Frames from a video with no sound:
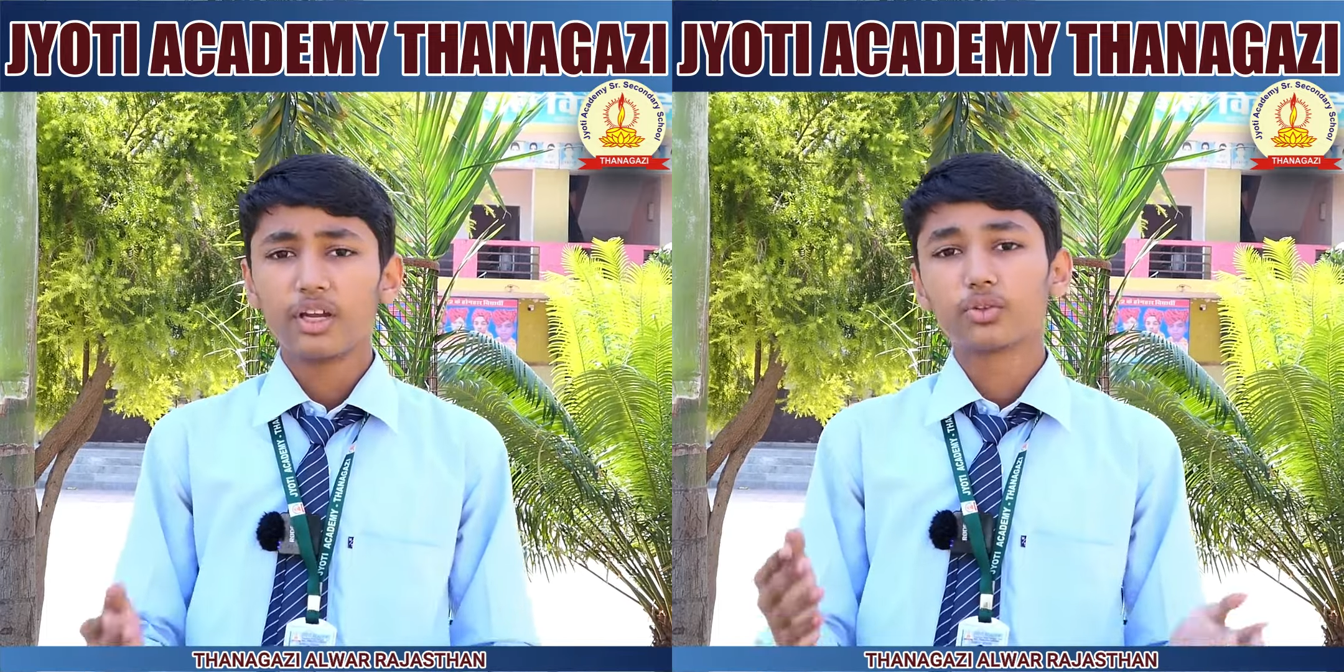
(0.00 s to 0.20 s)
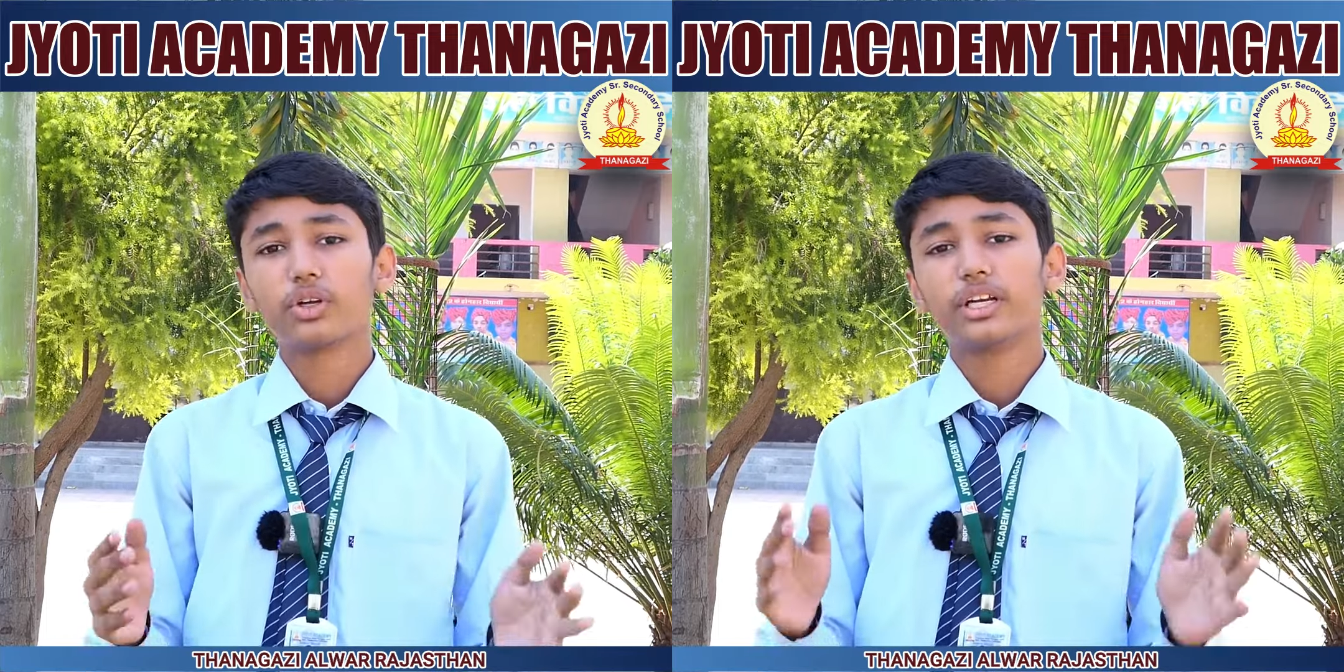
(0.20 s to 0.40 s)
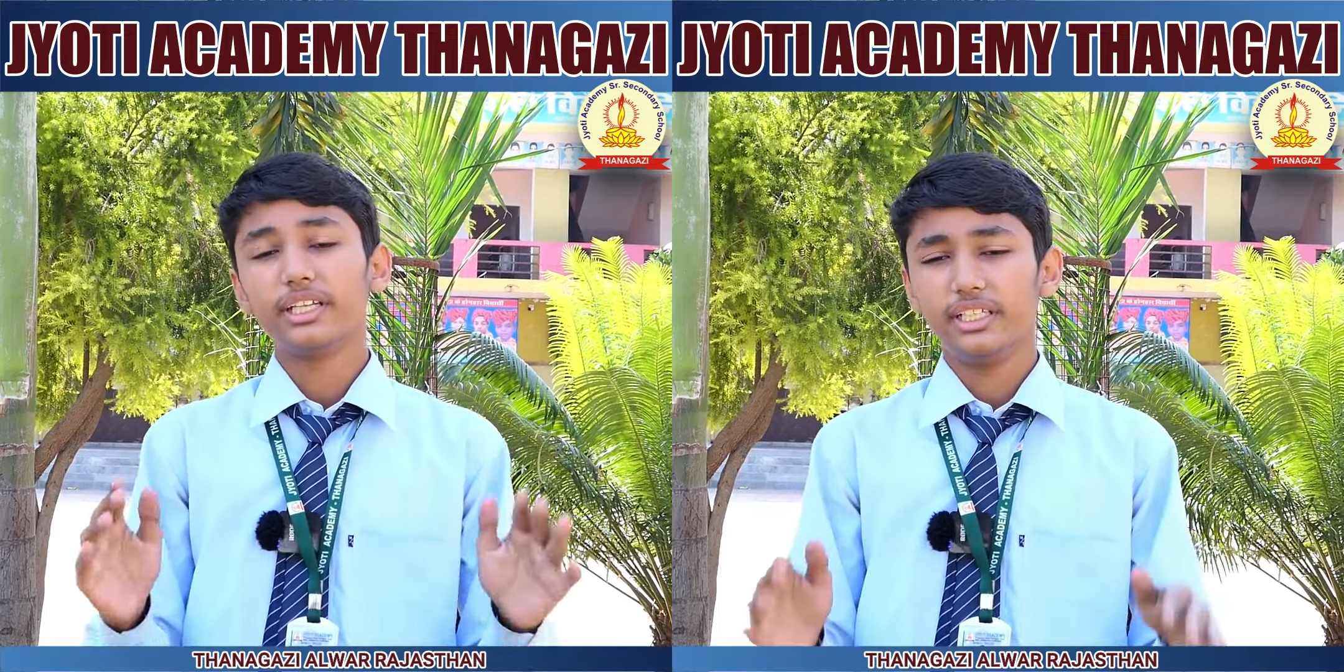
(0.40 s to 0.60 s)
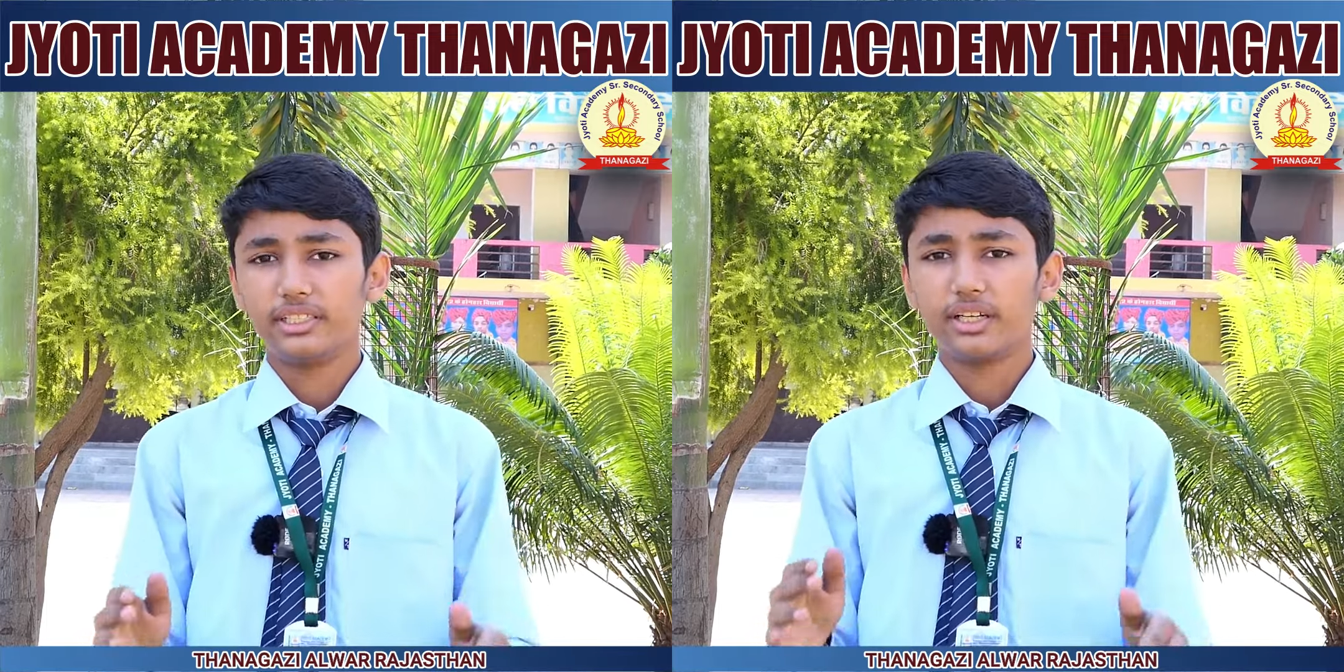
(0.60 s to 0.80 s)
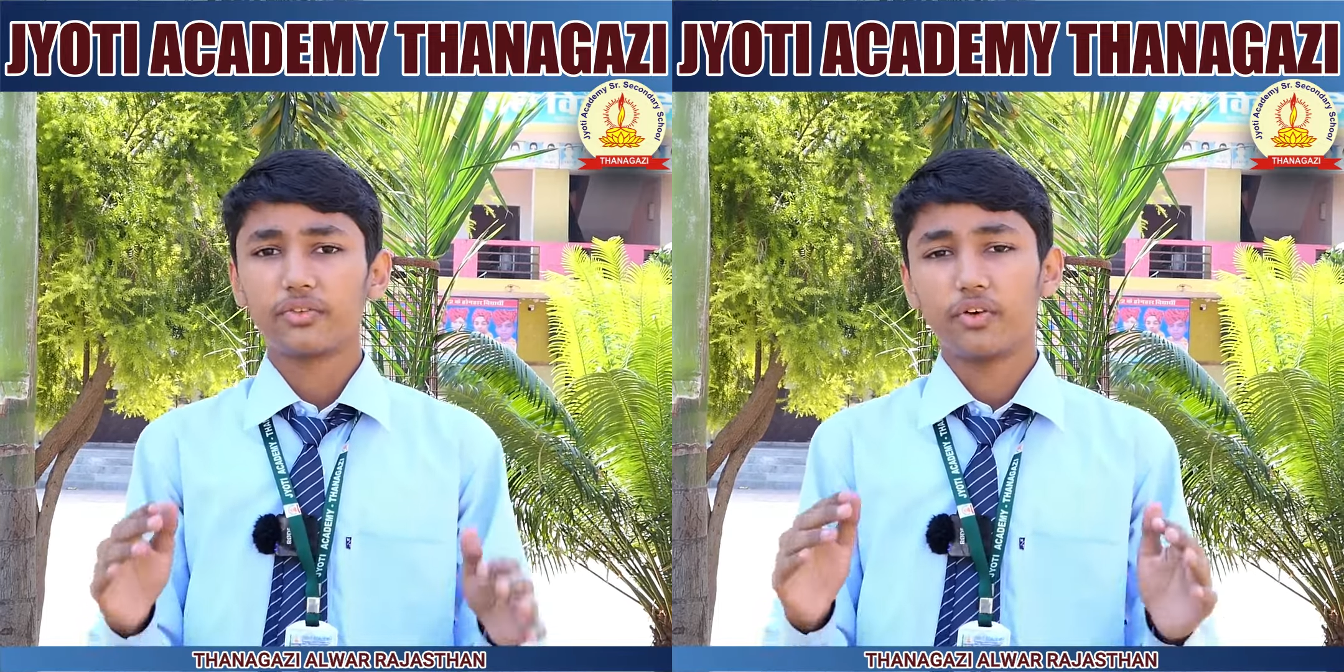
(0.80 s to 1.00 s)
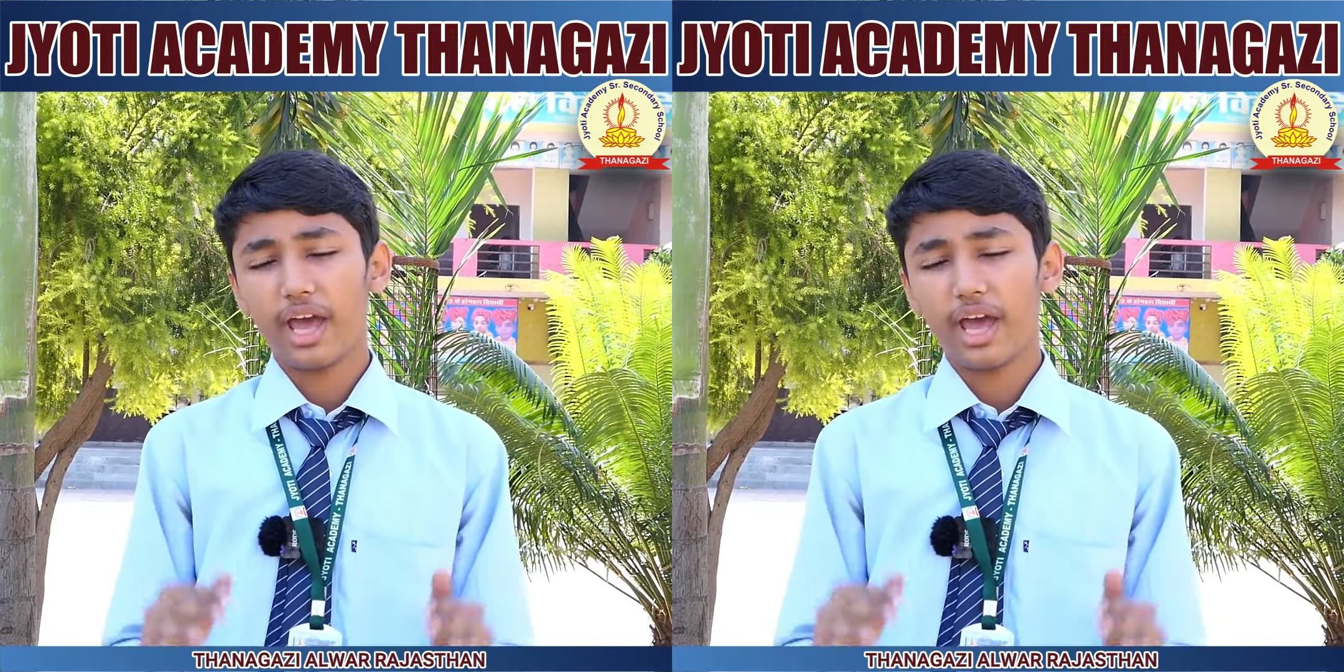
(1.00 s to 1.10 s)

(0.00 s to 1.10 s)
to the teacher for